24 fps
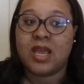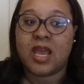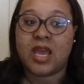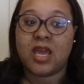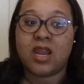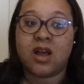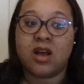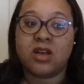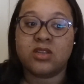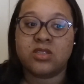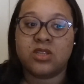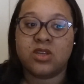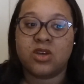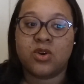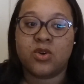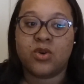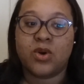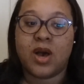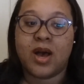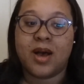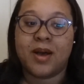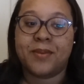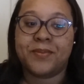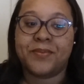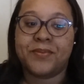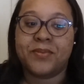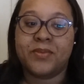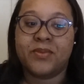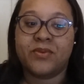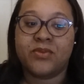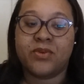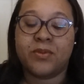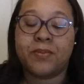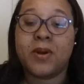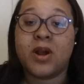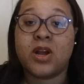And also
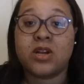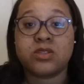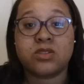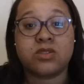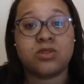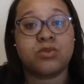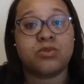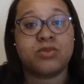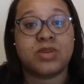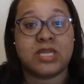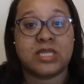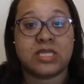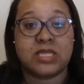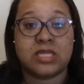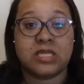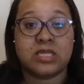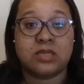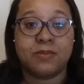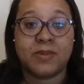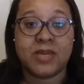for personal reasons,